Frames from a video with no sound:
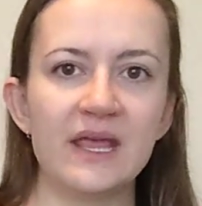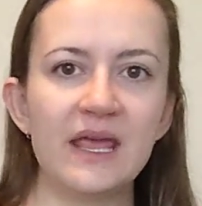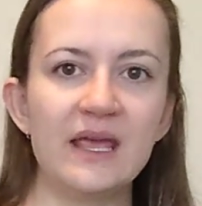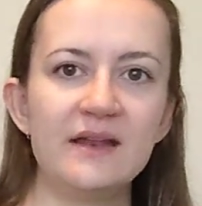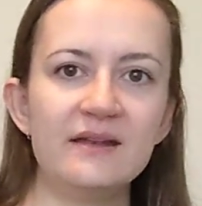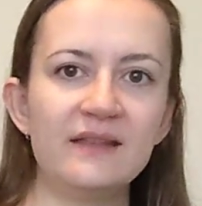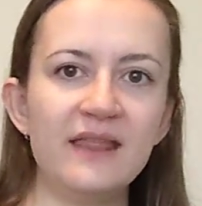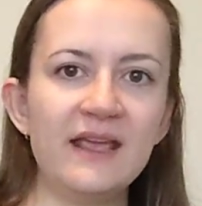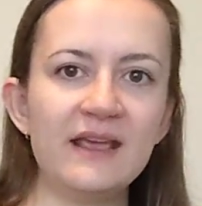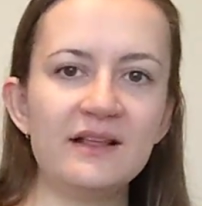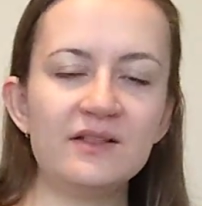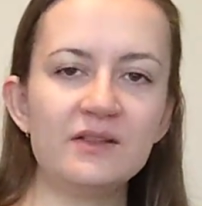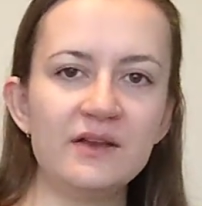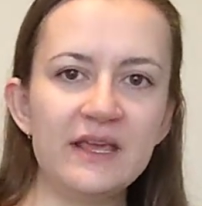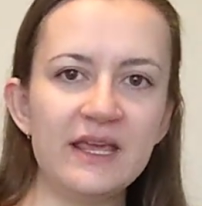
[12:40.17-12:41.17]
And like
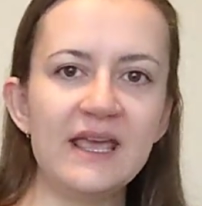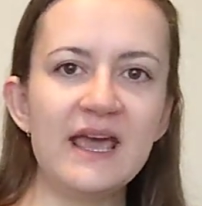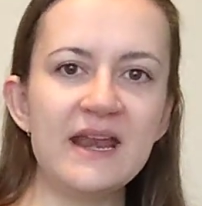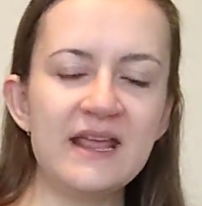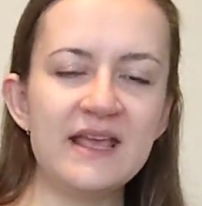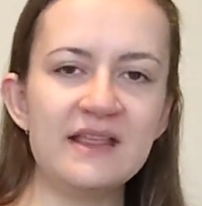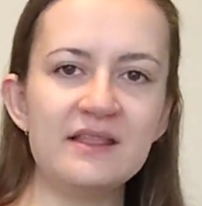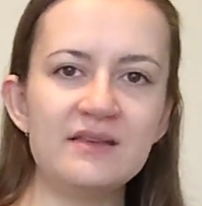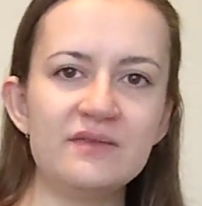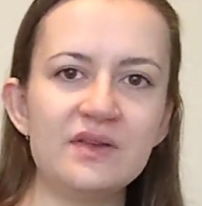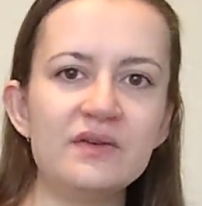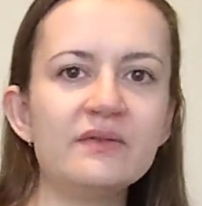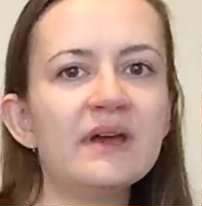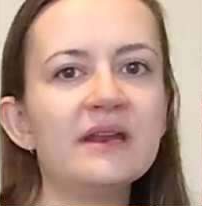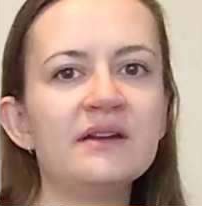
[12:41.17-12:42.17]
looking at it in the
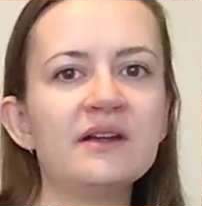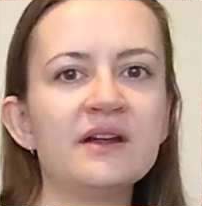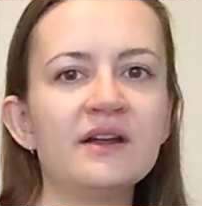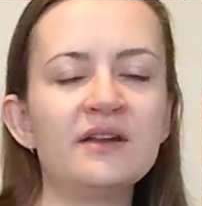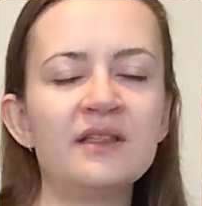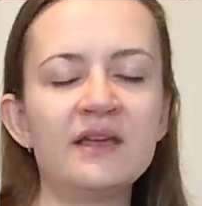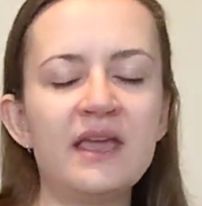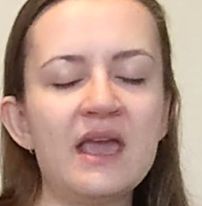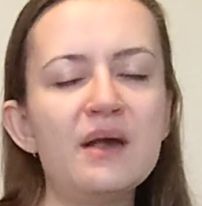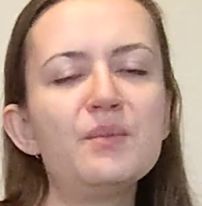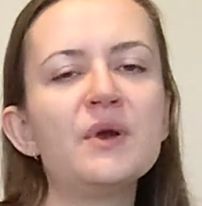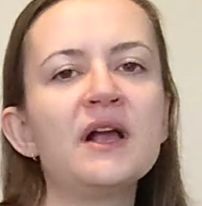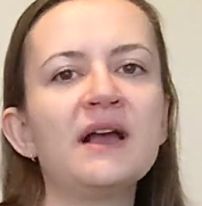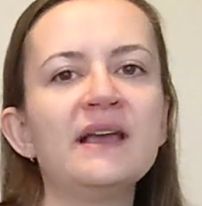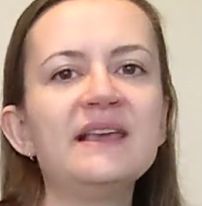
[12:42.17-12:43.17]
viewfinder or the
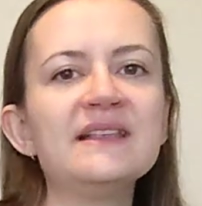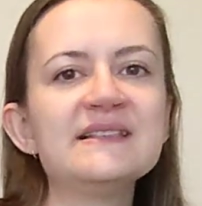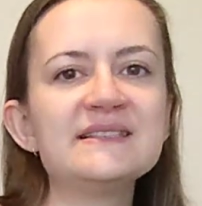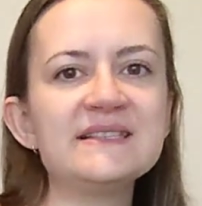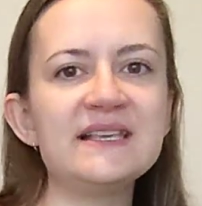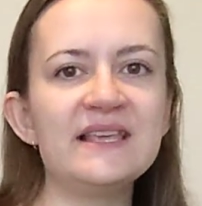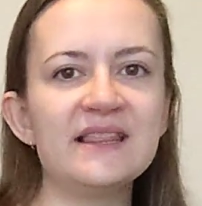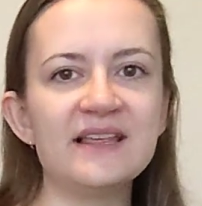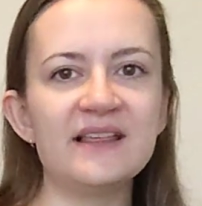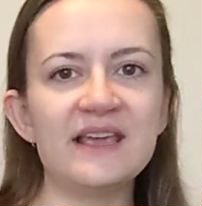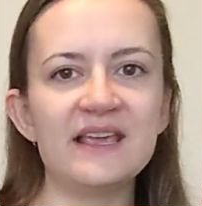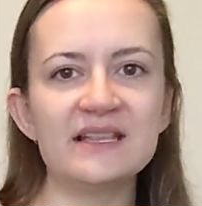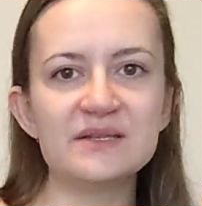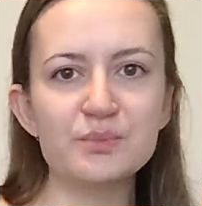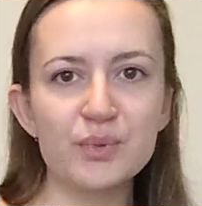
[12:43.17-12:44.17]
camera, I can see that
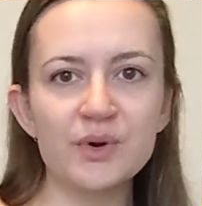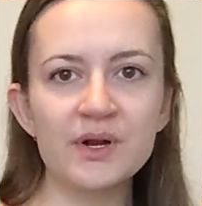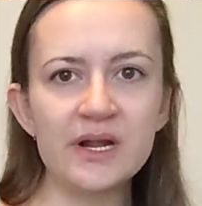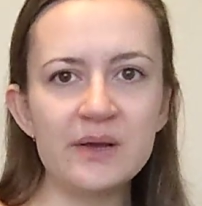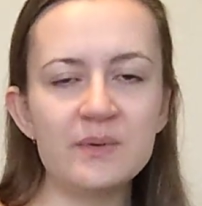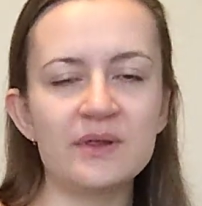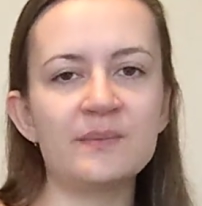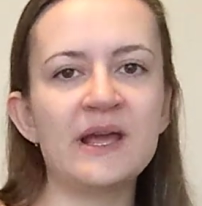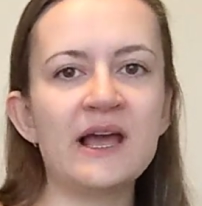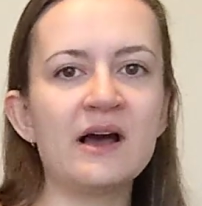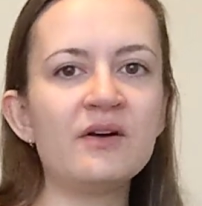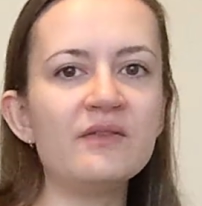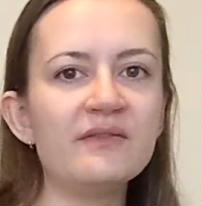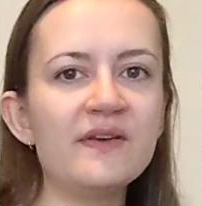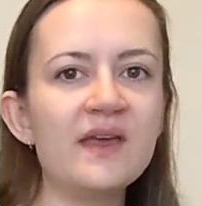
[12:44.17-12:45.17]
like it's pretty with my
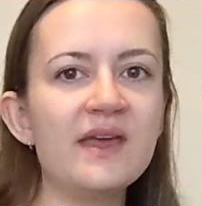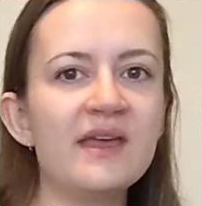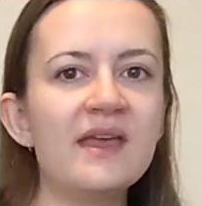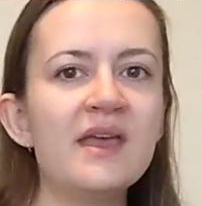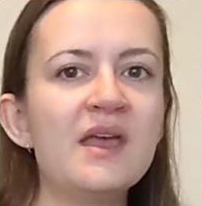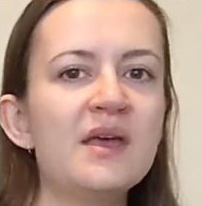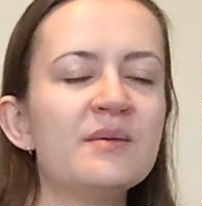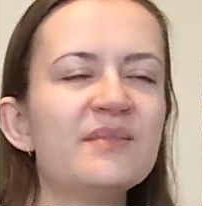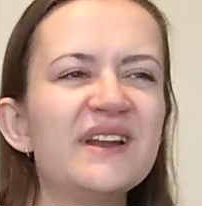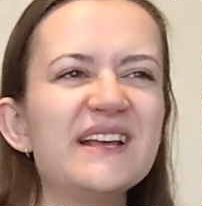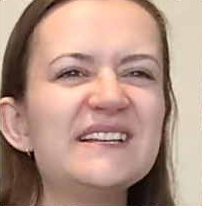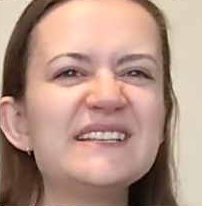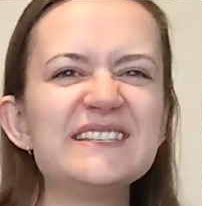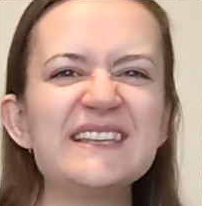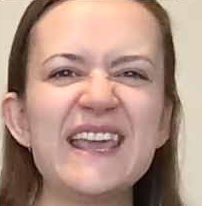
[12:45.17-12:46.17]
outfit, but I
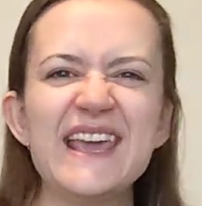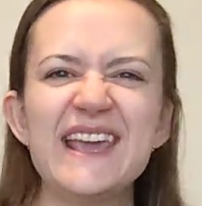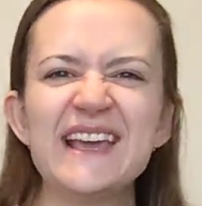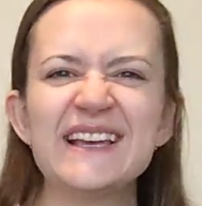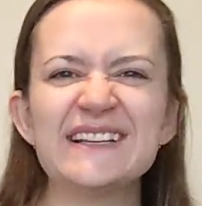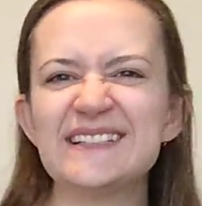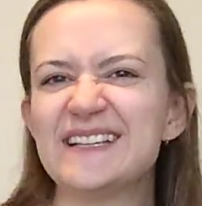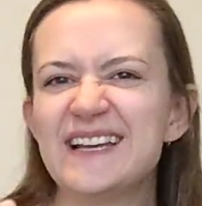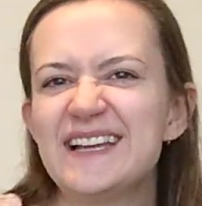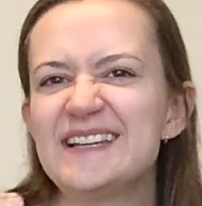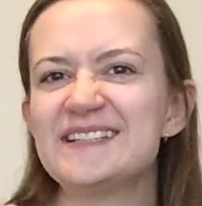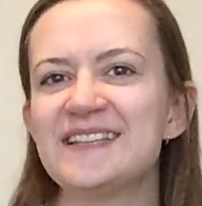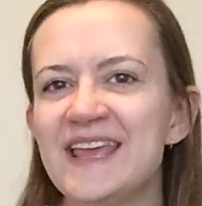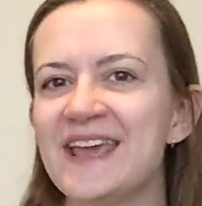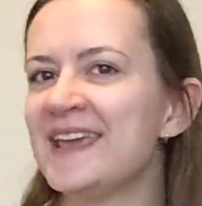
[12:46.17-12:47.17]
just can't
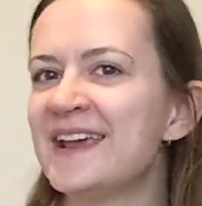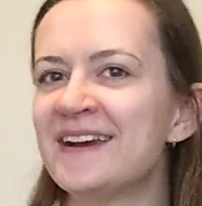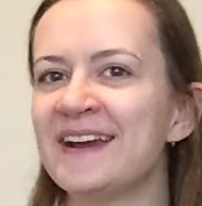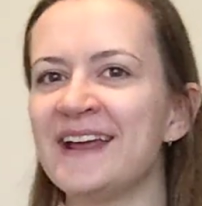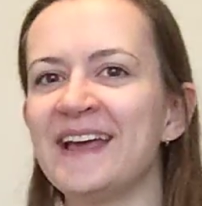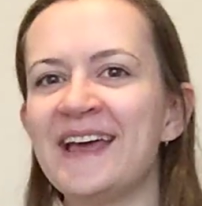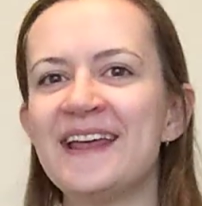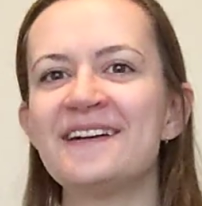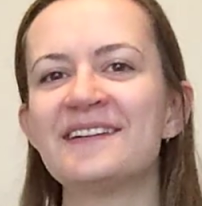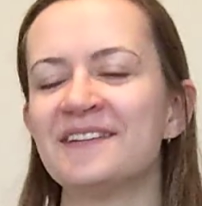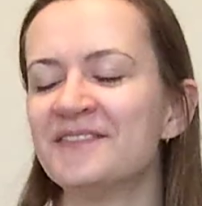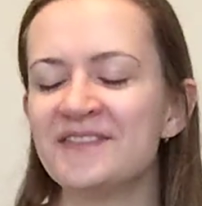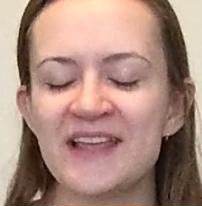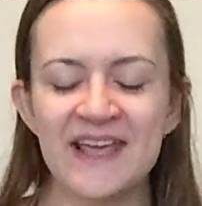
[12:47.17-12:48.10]
carry it. I don't know.